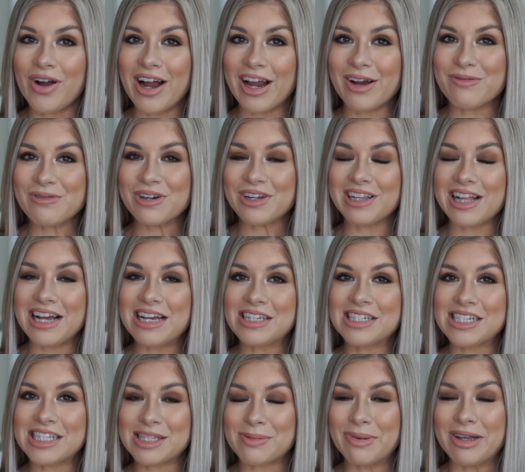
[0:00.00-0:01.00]
I realize
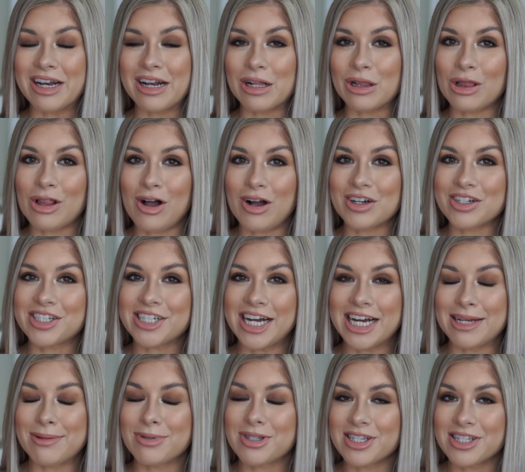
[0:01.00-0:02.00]
it's been a long
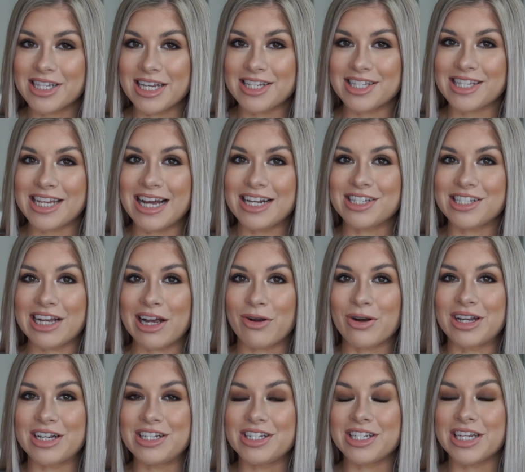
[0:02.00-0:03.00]
time since I sat
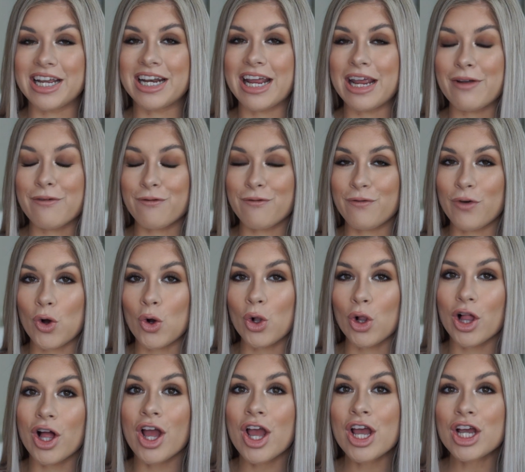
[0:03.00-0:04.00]
down and did a
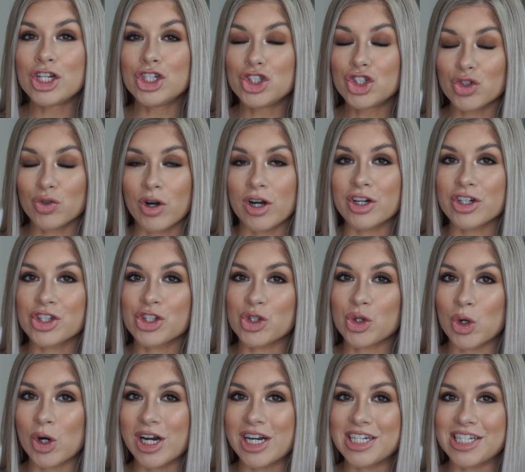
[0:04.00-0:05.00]
full
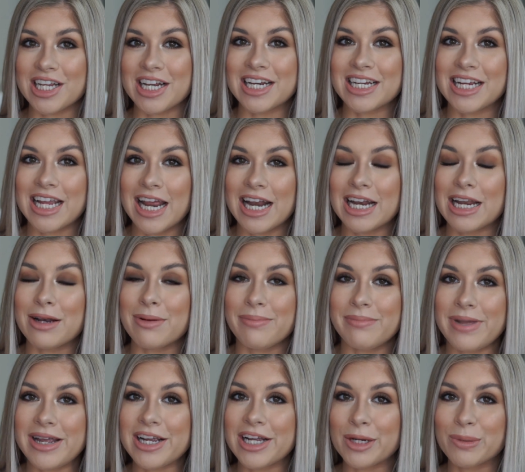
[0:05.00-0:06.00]
drugstore
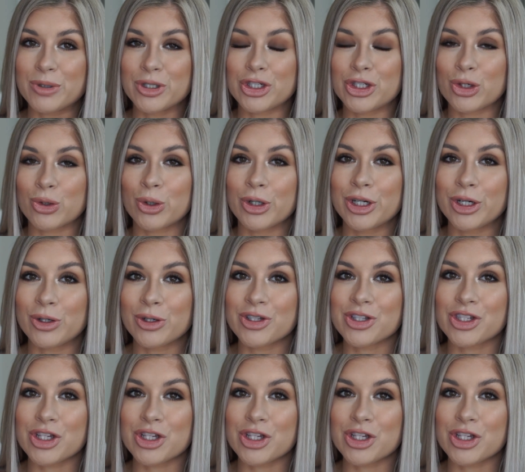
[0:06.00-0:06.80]
dedicated makeup tutorial,